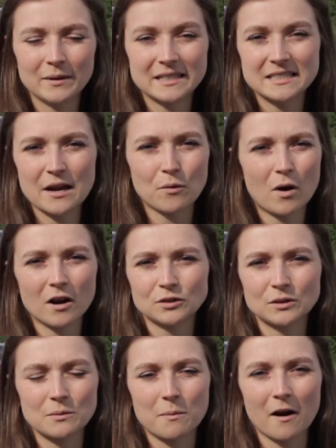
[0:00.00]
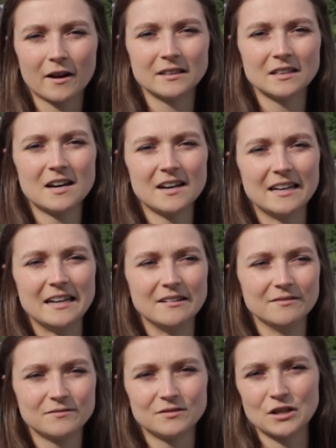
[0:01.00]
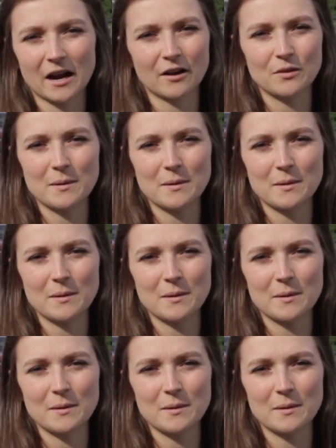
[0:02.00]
we can take walks around the parking lot and check out